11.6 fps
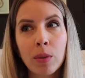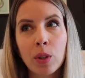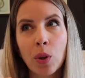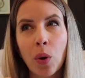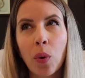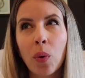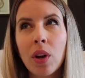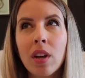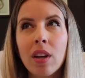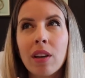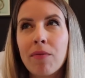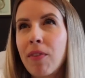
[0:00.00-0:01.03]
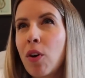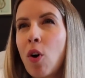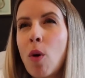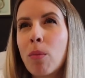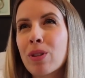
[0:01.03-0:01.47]
So it
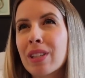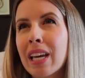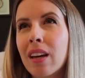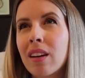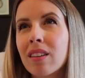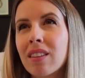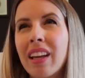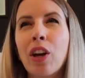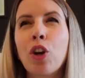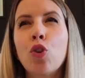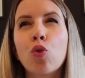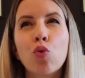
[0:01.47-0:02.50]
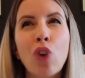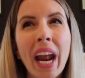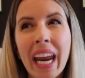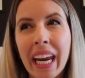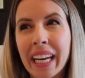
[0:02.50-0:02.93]
felt almost like a
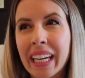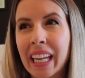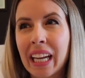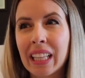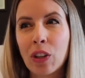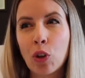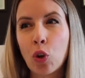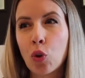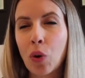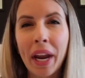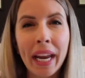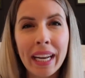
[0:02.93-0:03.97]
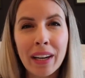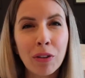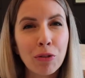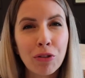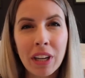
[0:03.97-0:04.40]
grain, like a little grain
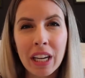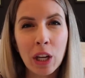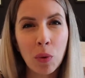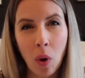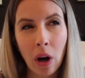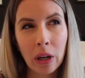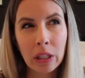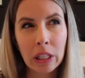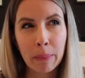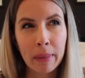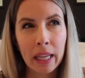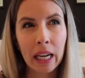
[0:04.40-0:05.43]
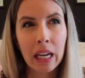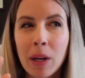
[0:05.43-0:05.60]
of quinoa or something.